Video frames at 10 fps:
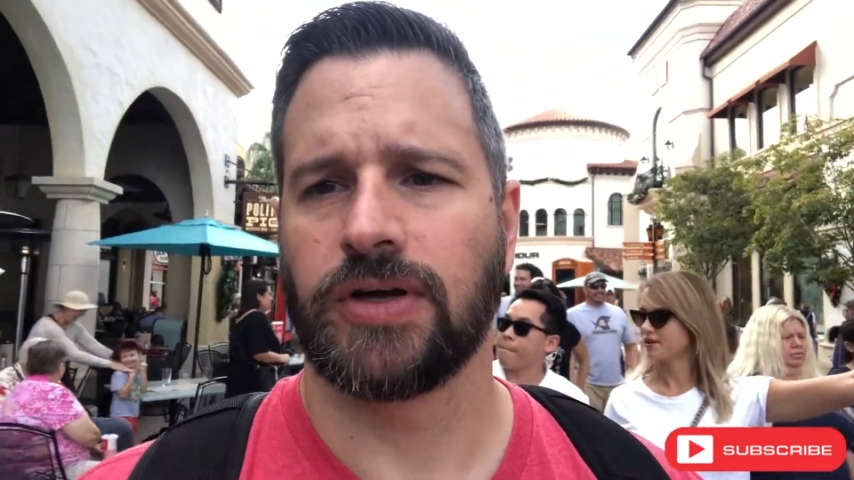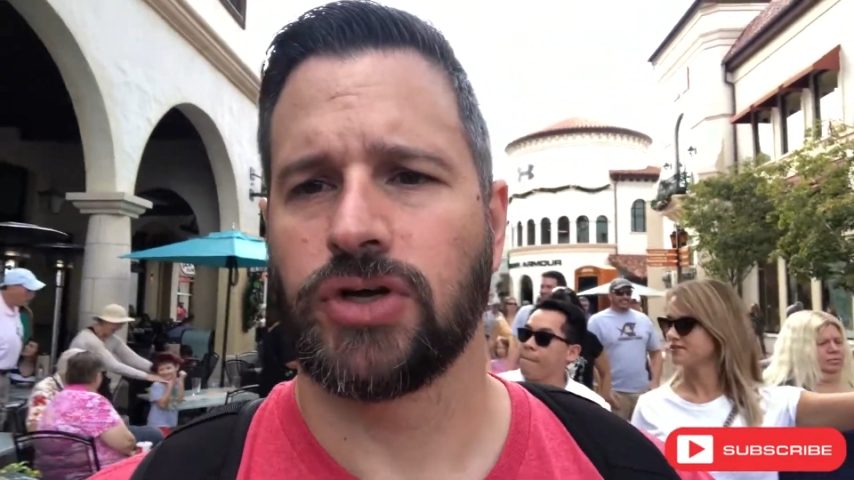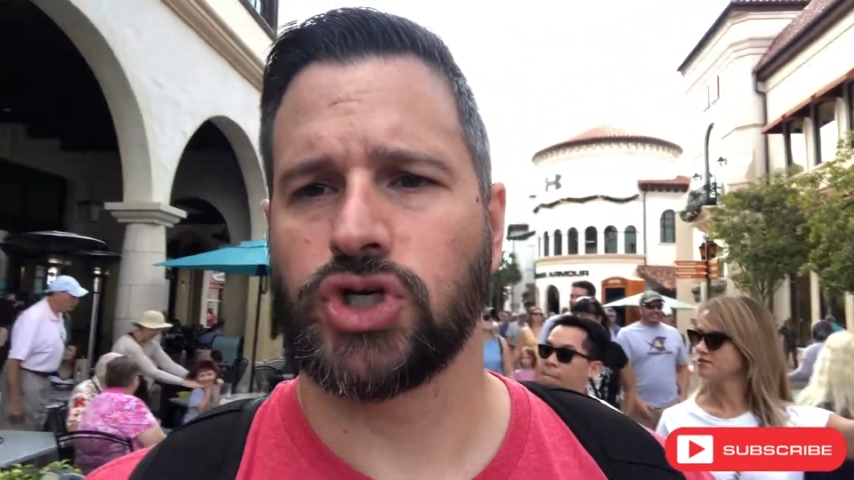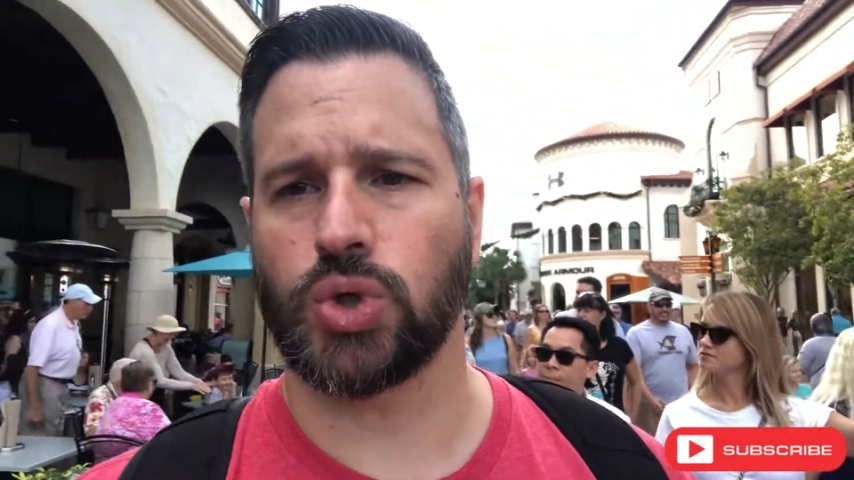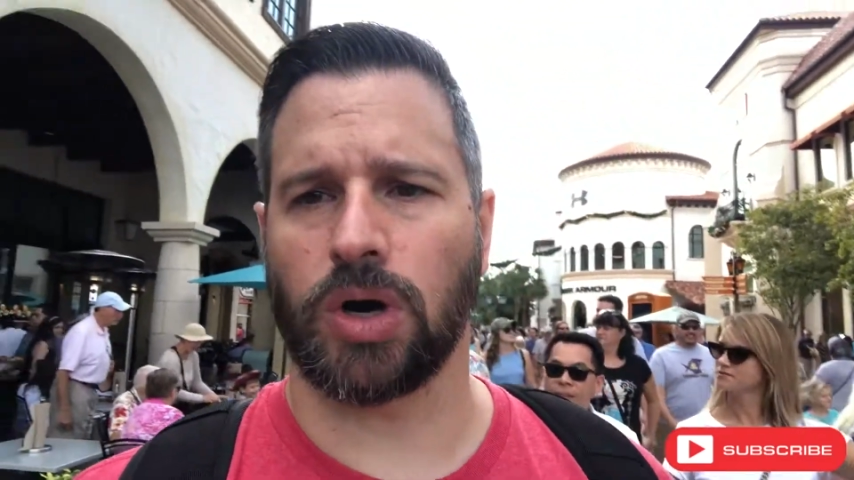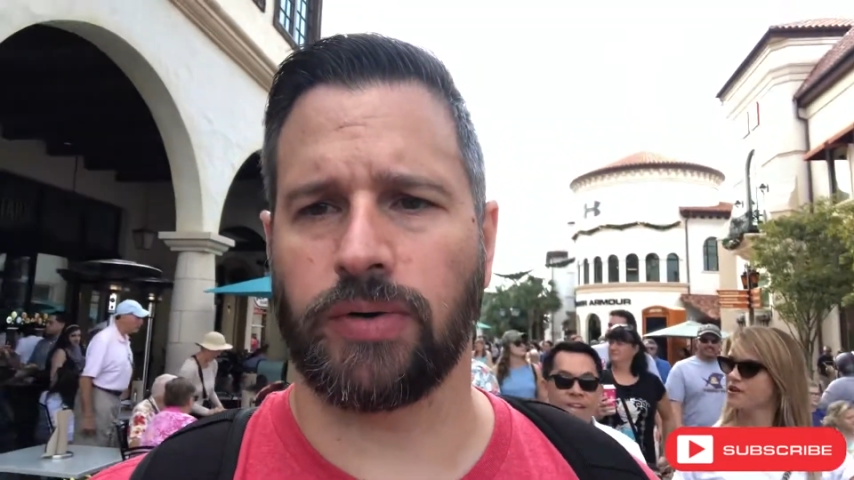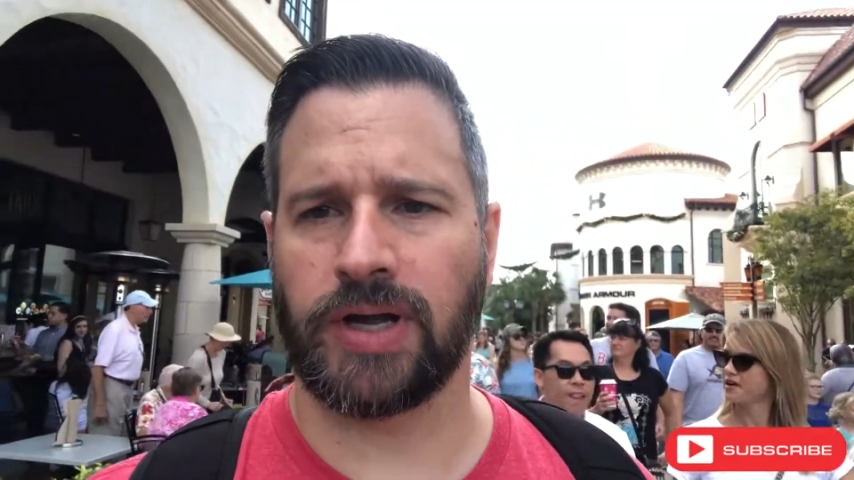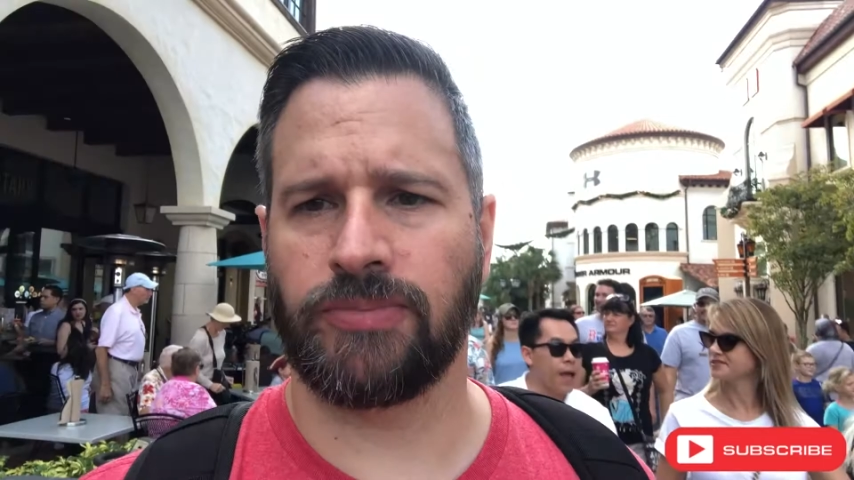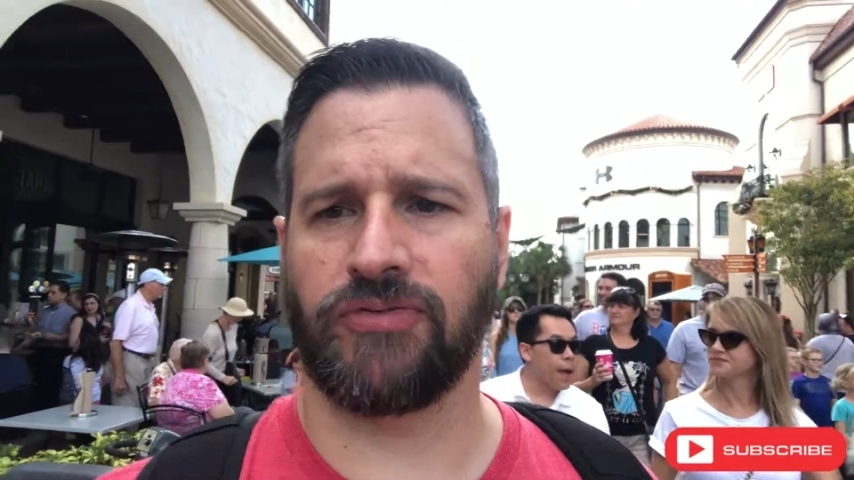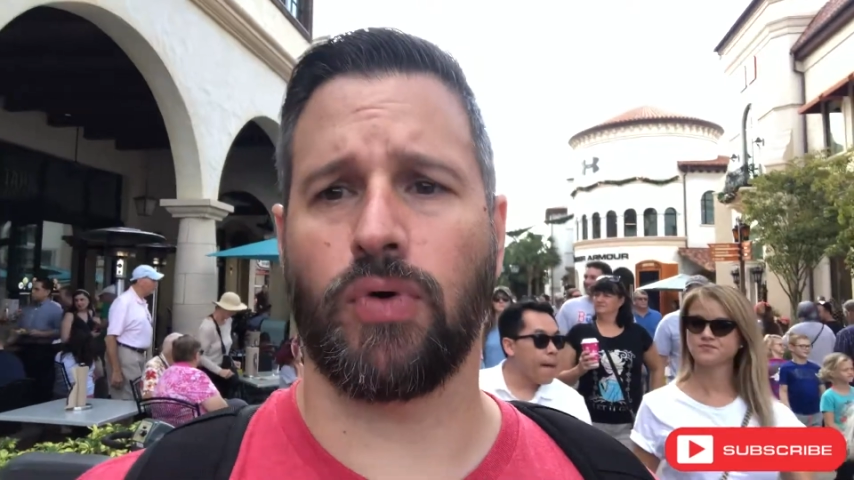short
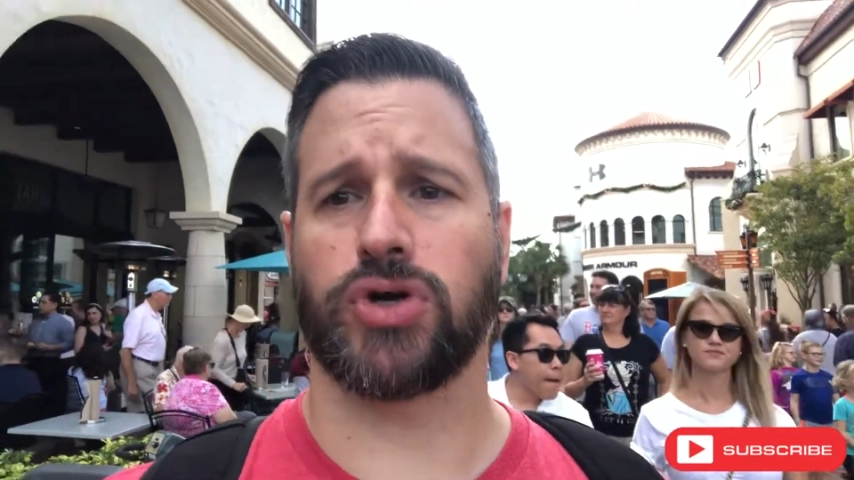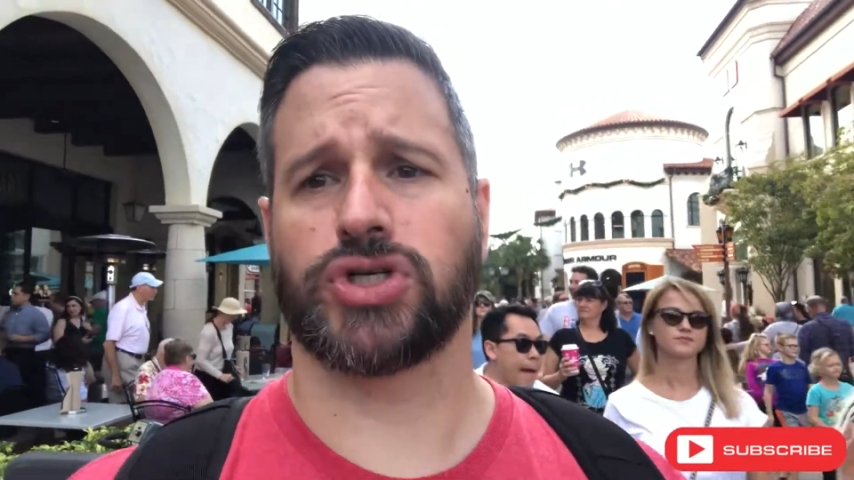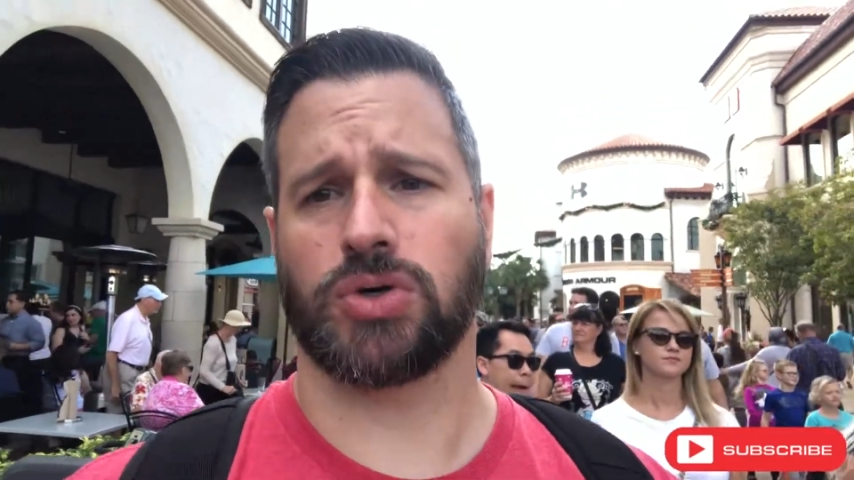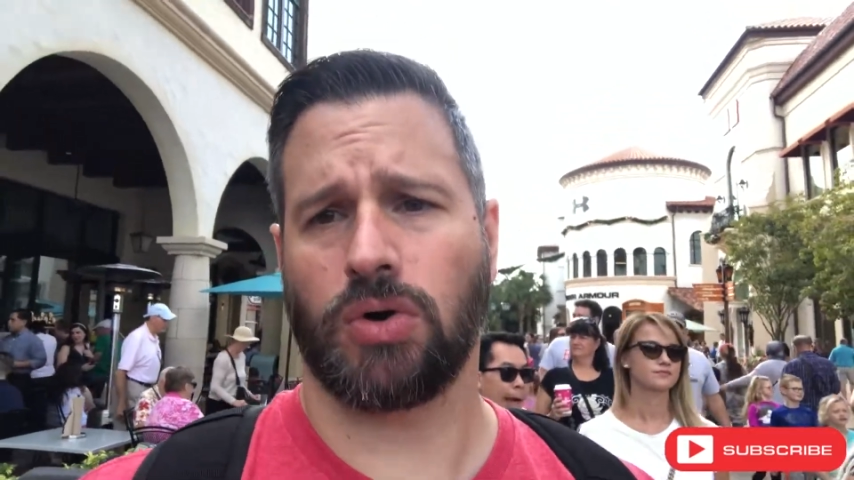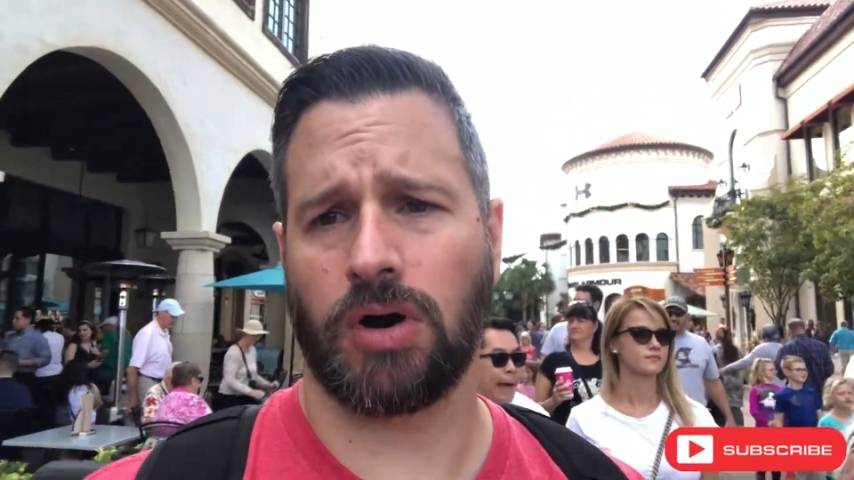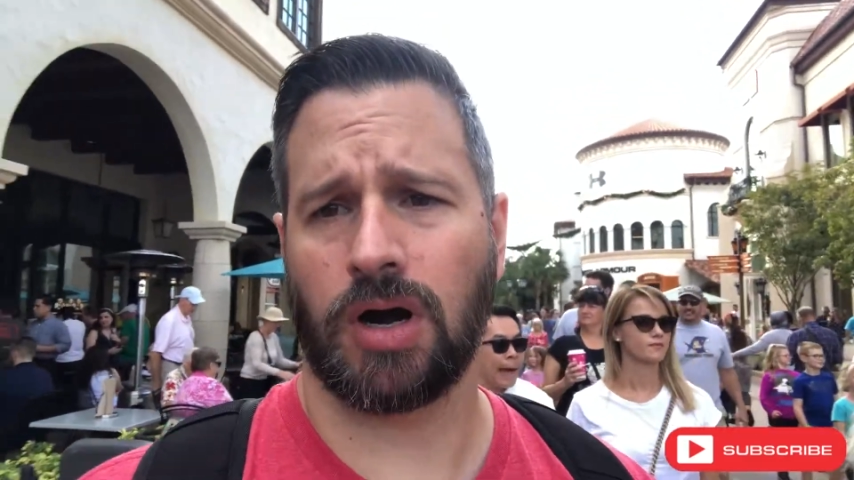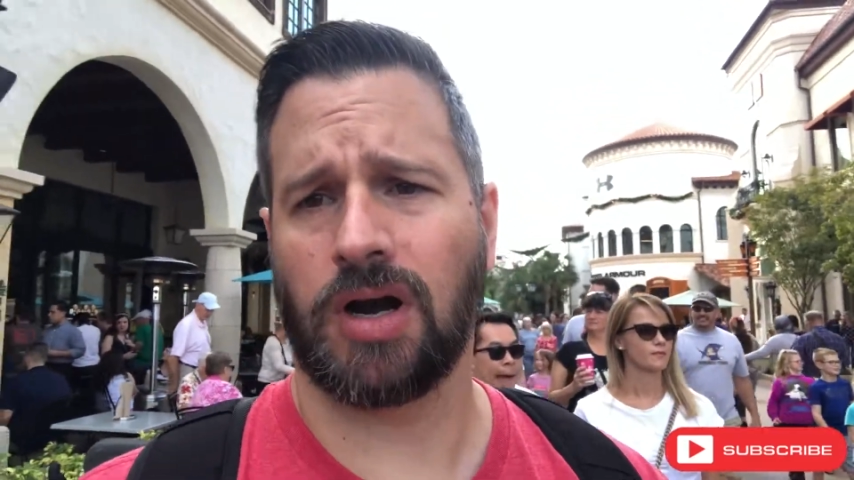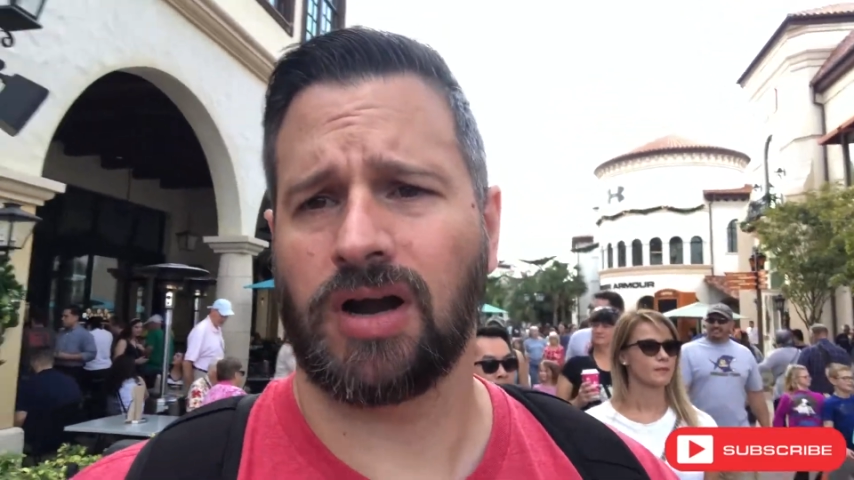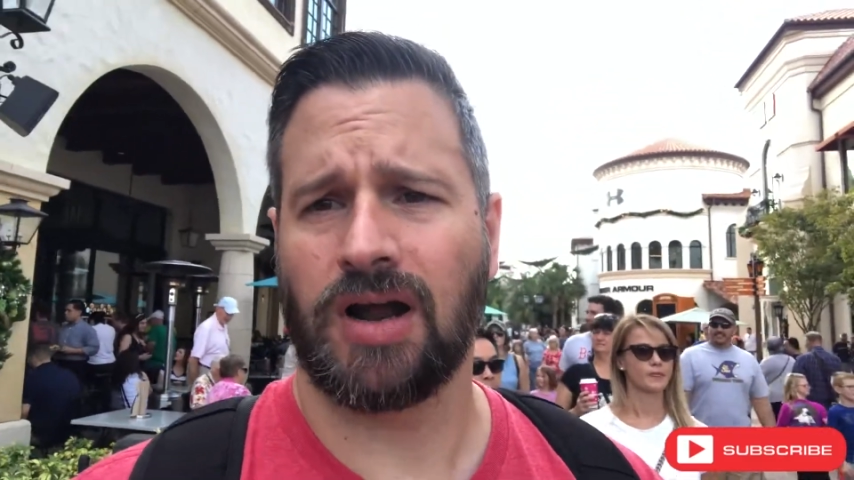rib for sure,